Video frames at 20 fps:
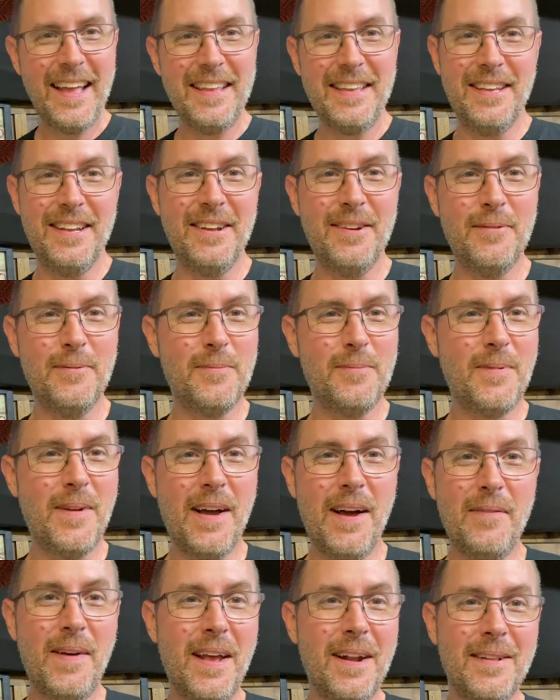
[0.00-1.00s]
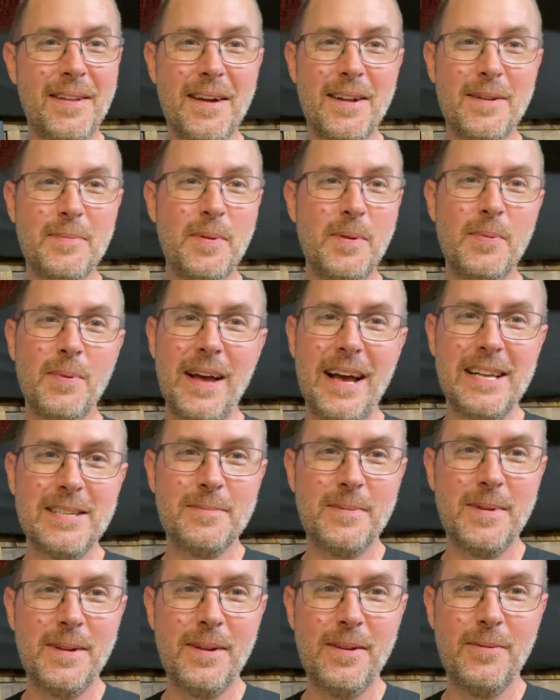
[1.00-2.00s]
I've had a lot of people ask
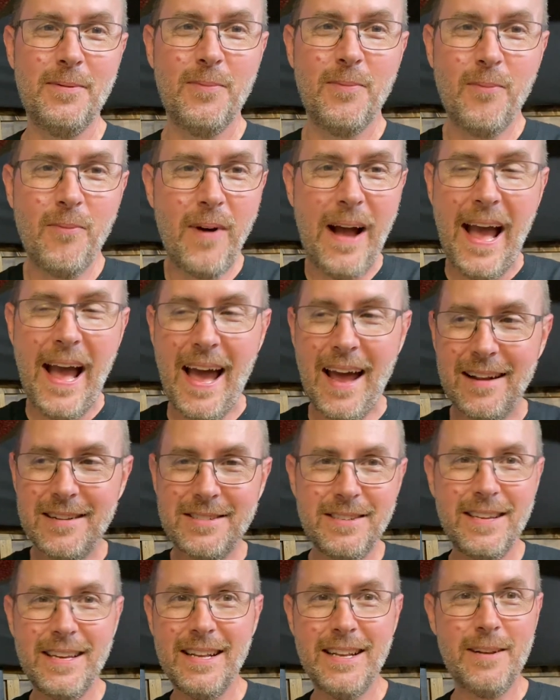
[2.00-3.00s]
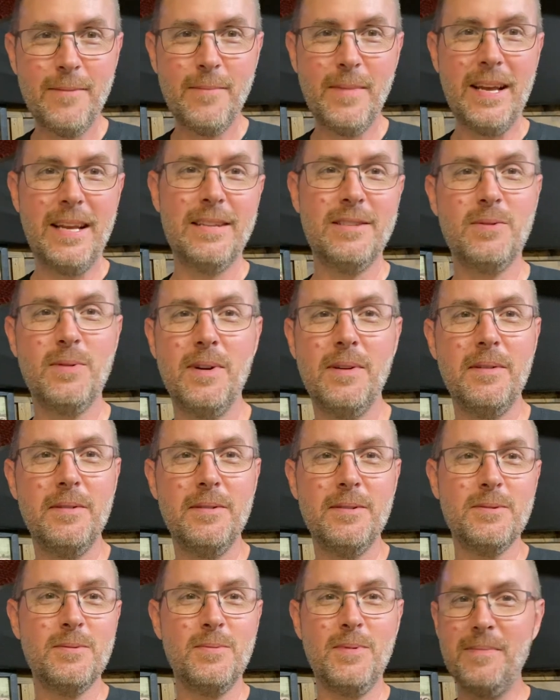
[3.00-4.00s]
me, how'd you get into making
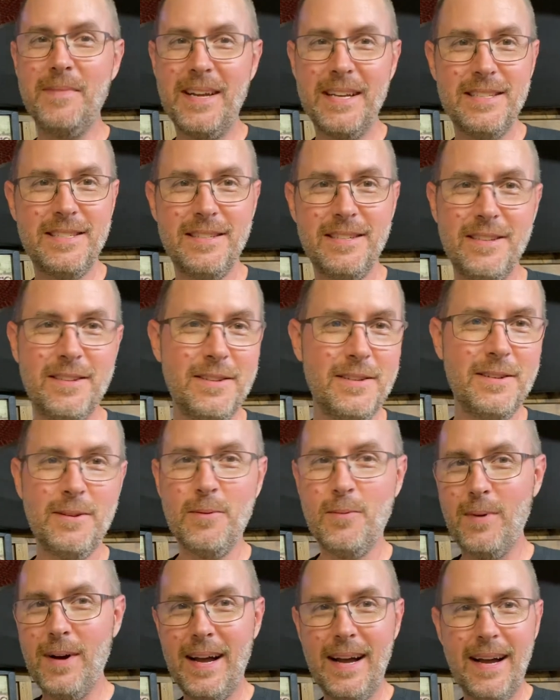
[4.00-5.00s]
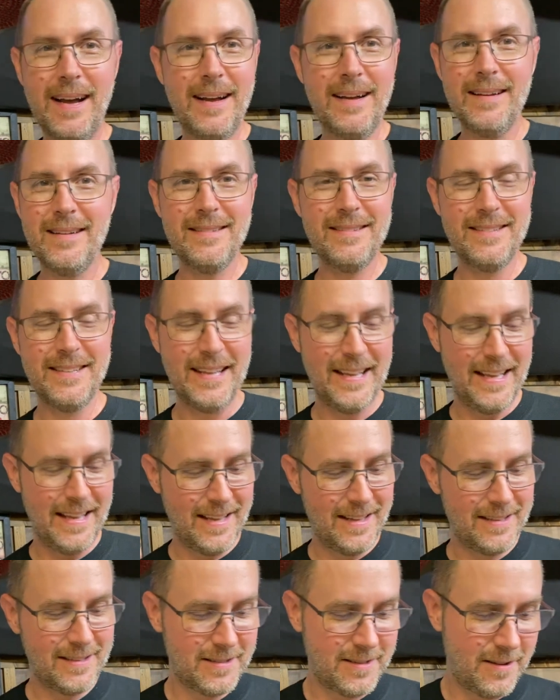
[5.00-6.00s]
swivels? What made you do it? Why?
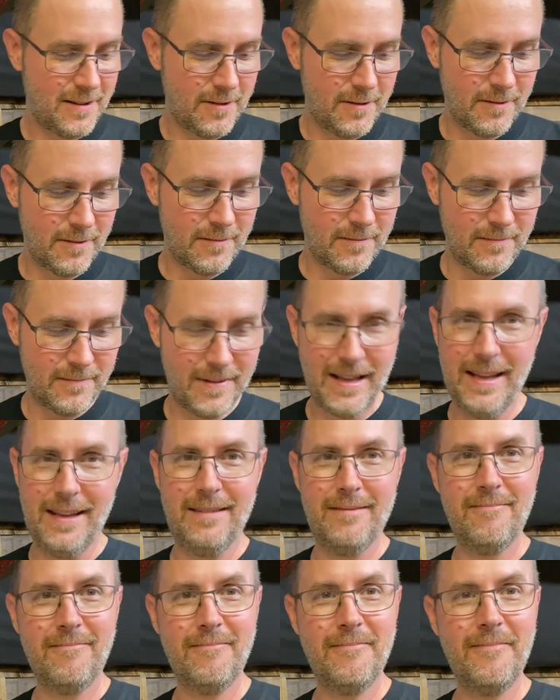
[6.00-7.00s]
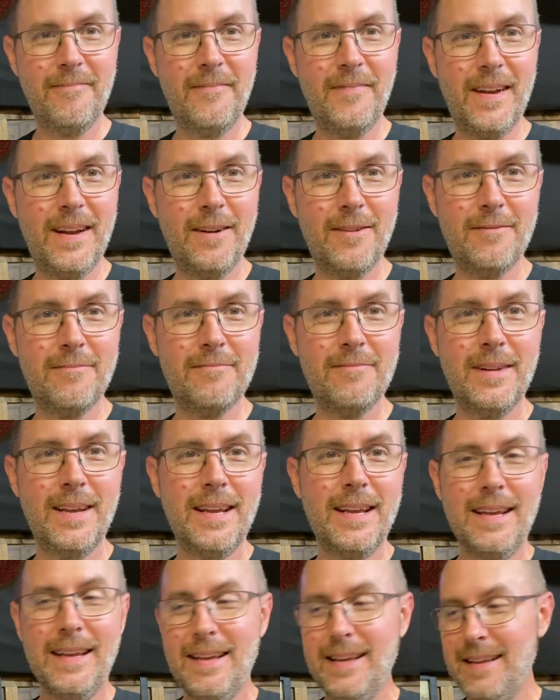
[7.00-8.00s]
And so, hey, figure
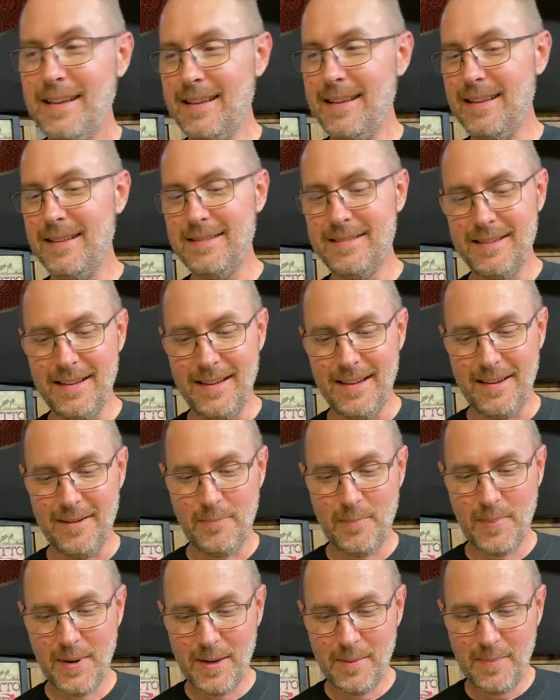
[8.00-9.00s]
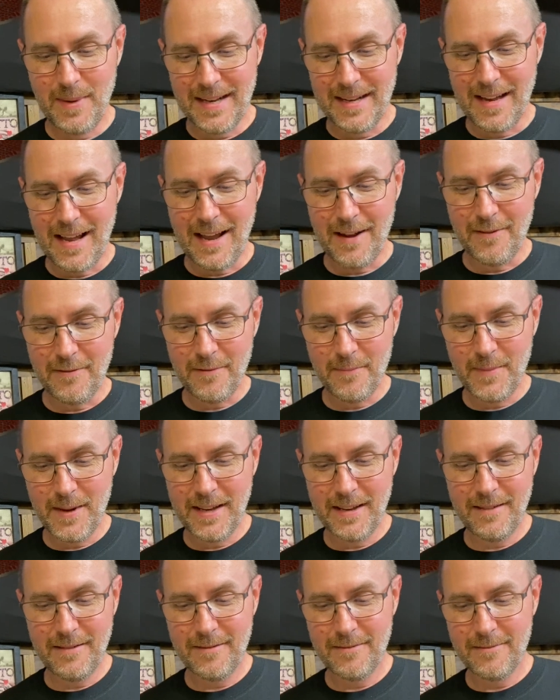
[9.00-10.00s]
it's a pretty big night for
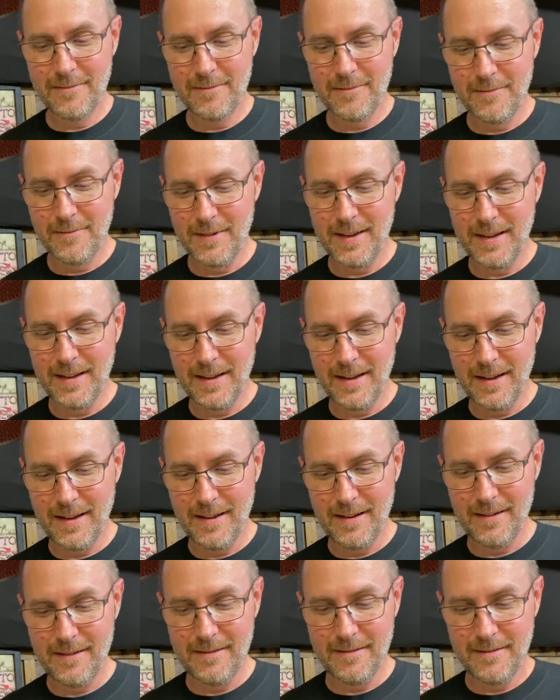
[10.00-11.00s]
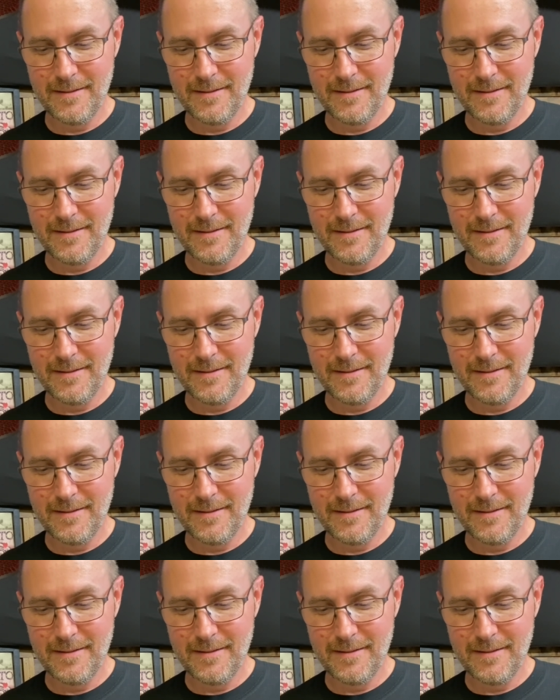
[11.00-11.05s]
me. We have